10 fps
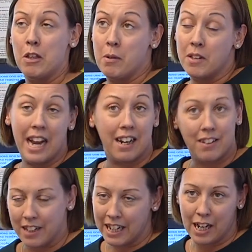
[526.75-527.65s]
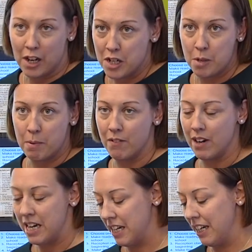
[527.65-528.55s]
the text that they're going to be
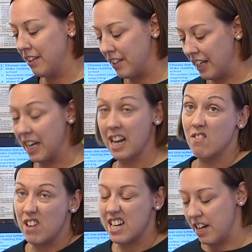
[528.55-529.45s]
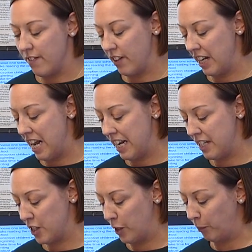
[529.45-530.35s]
reading, so that they're ready for their
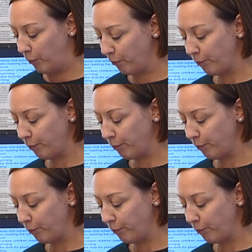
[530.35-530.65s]
lesson.